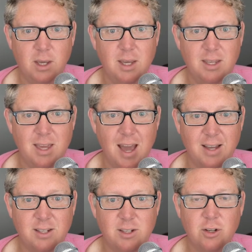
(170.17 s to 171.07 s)

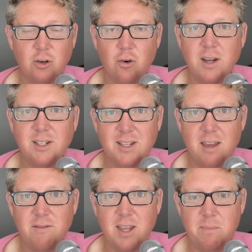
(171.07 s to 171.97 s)
Yes, Christ
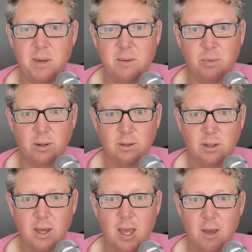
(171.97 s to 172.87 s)
saved a people,
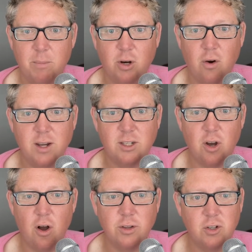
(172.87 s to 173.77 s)
but Christ
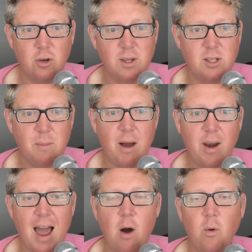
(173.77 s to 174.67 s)
also is about
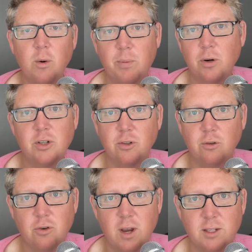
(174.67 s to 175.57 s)
our personal
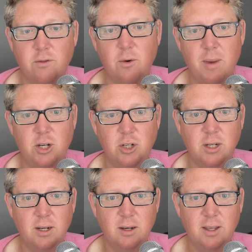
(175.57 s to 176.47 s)

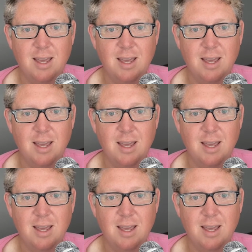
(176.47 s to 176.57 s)
transformation.